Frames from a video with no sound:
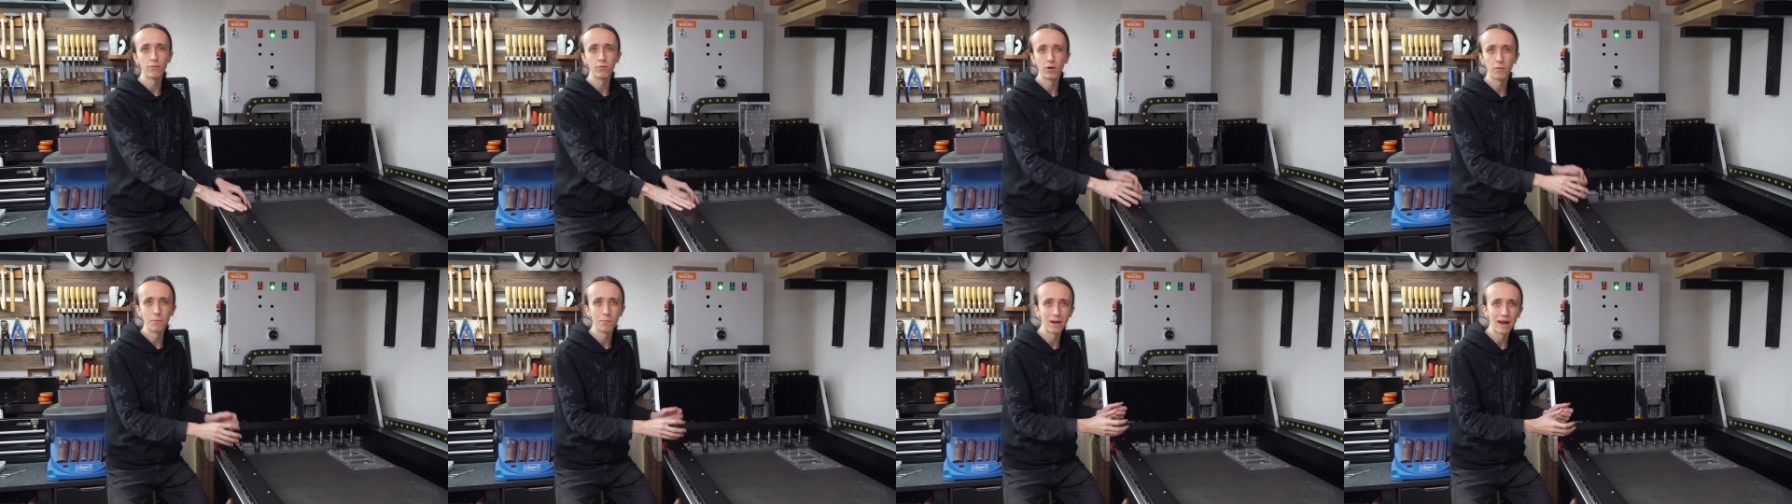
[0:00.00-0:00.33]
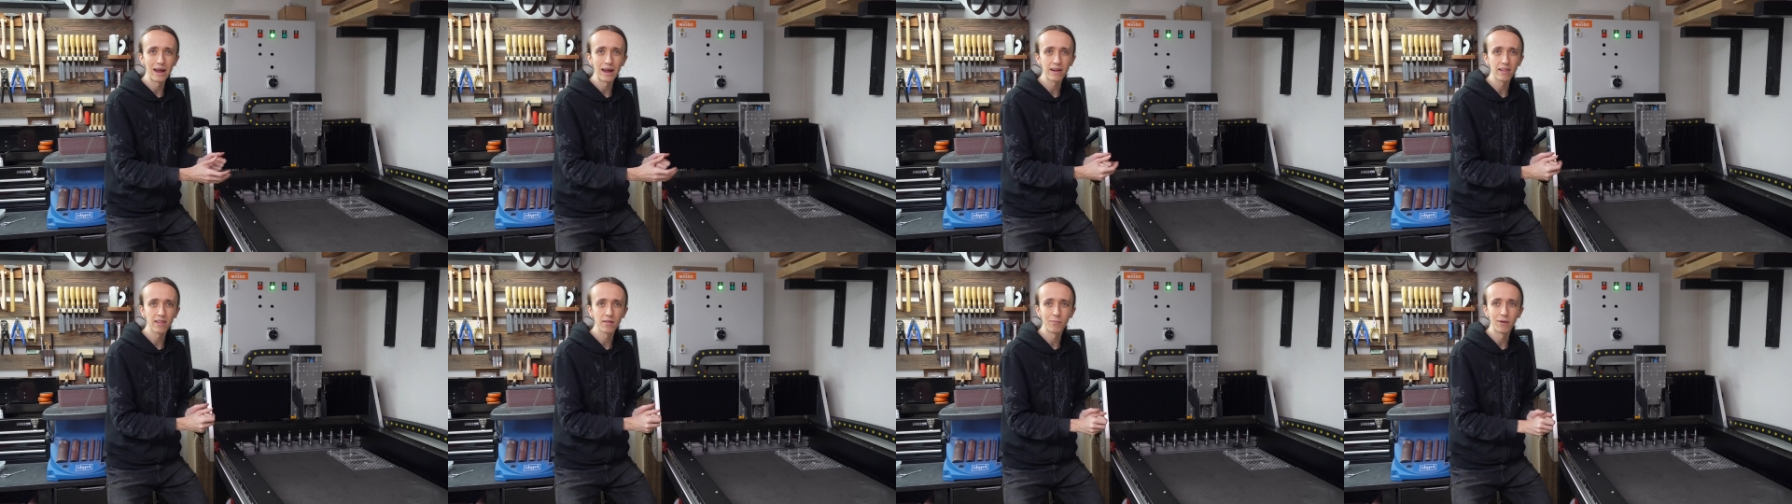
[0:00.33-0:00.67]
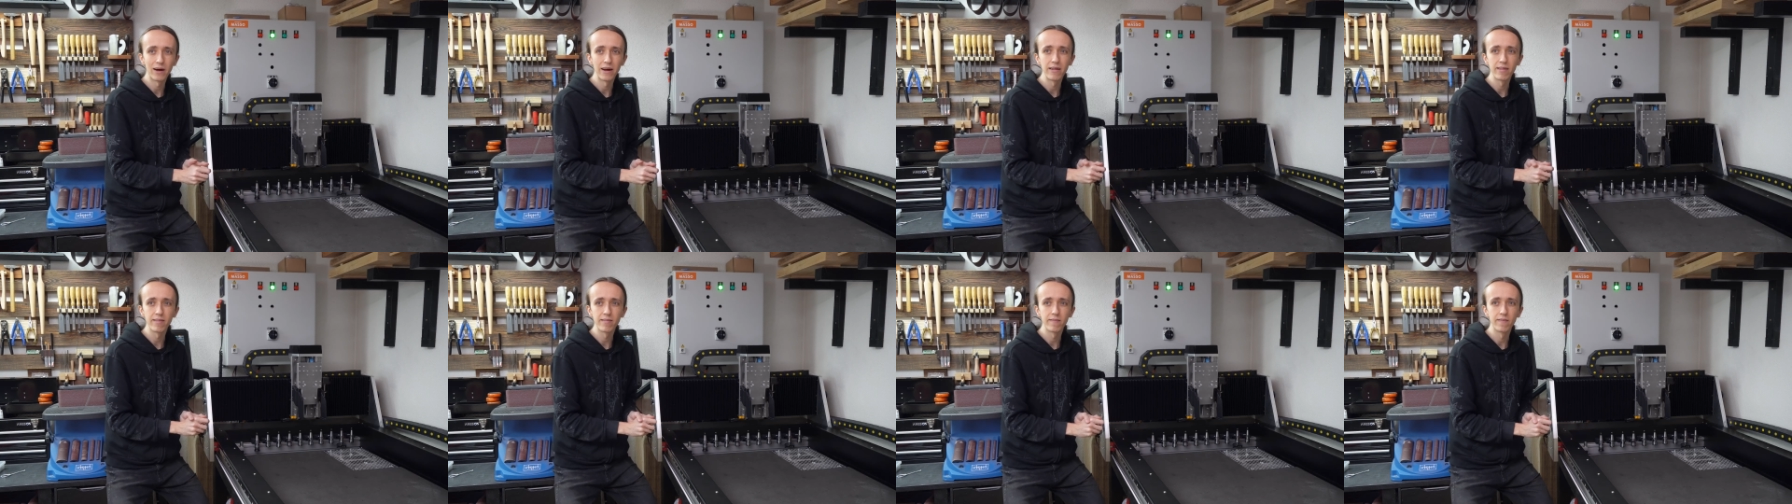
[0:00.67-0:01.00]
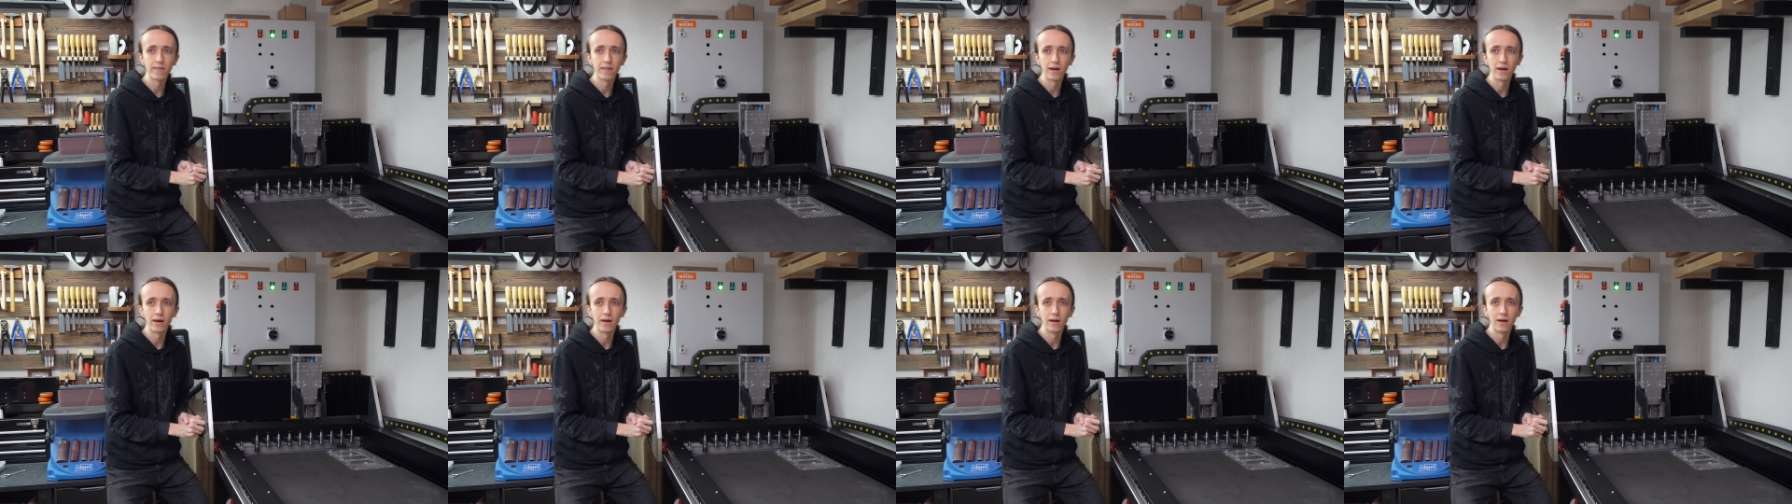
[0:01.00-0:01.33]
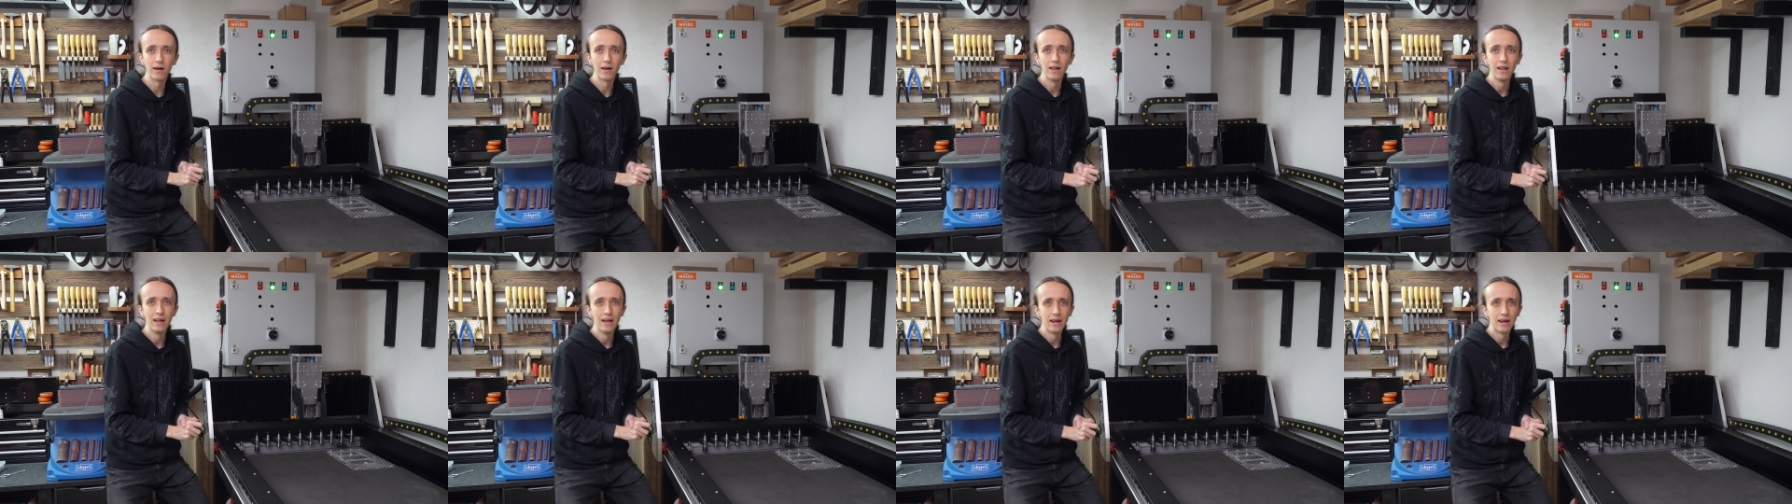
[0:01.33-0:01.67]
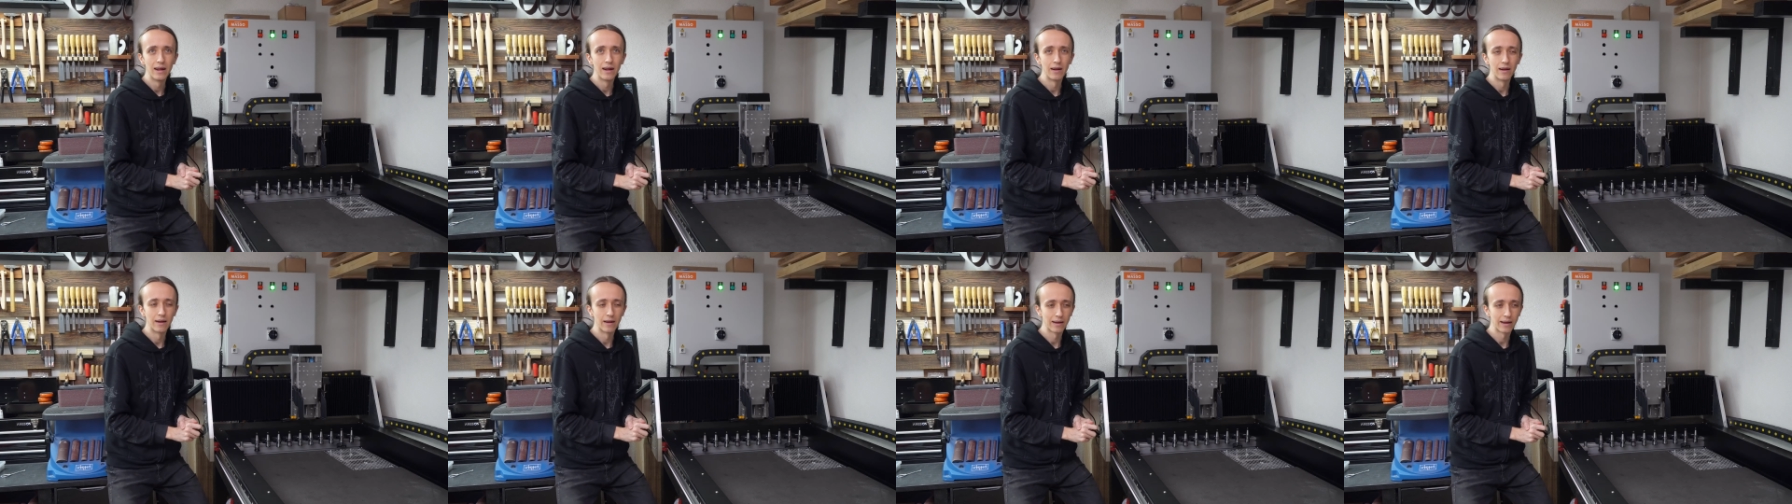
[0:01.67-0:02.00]
want to maximize the
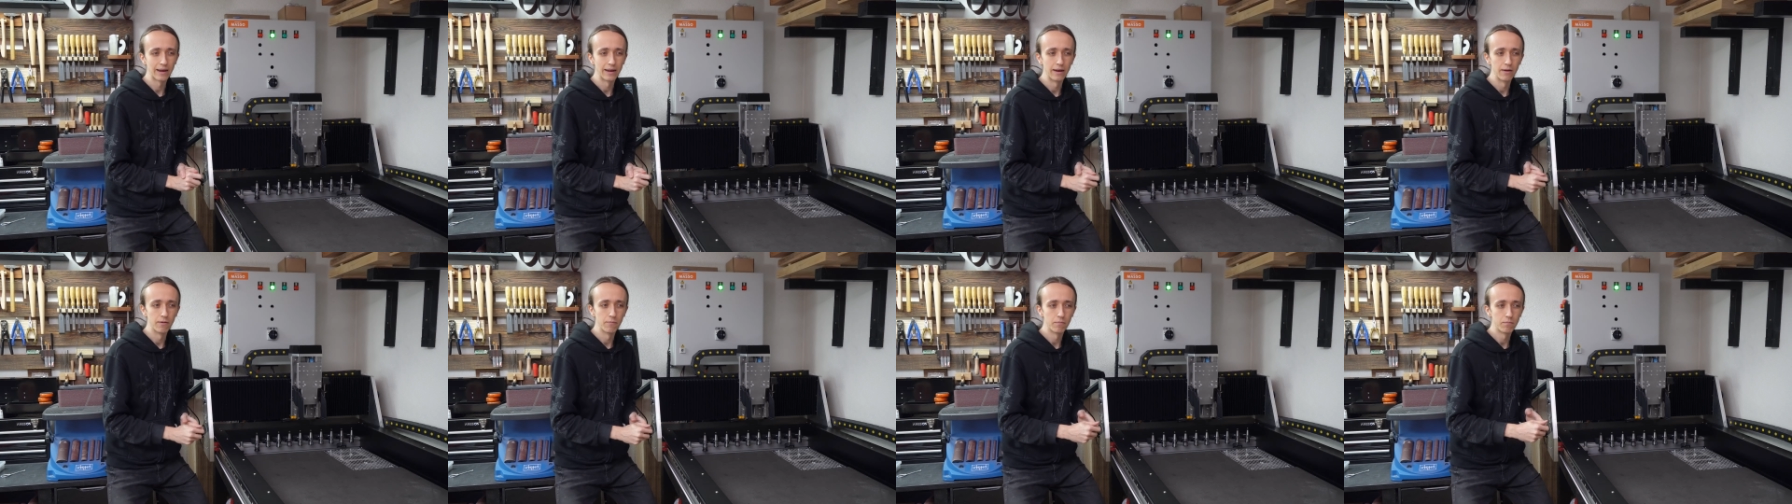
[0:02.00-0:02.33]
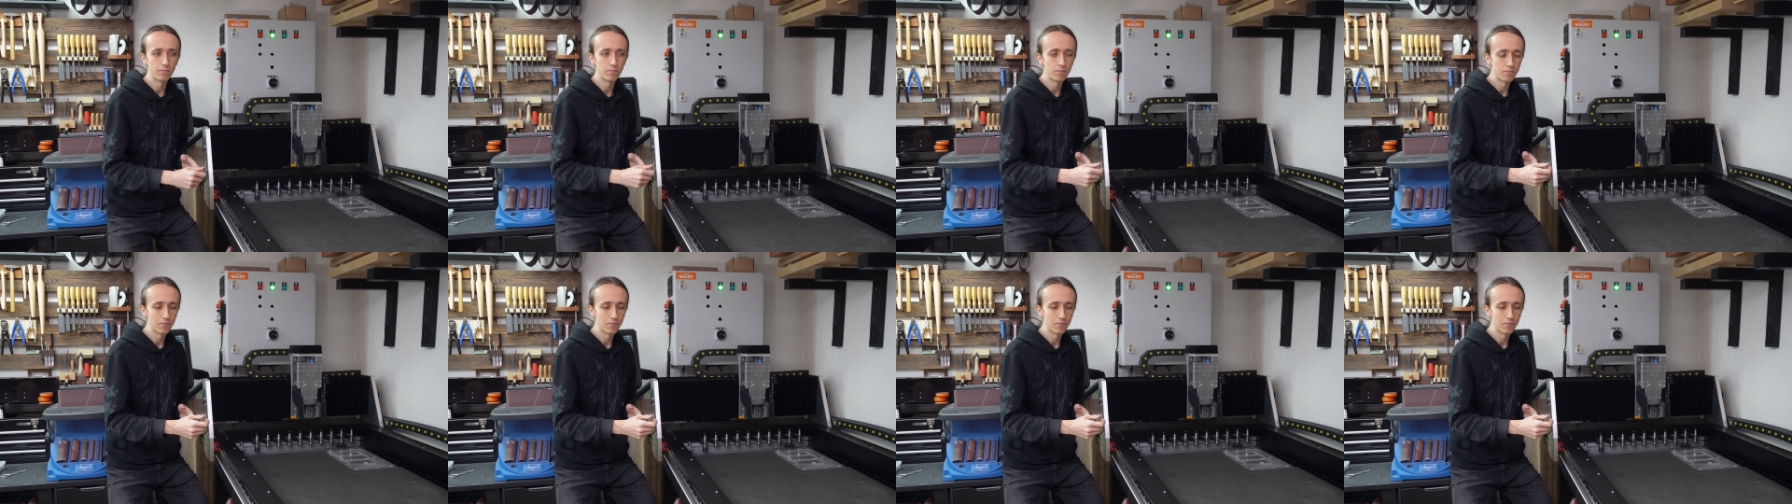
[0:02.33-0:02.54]
uh, kind of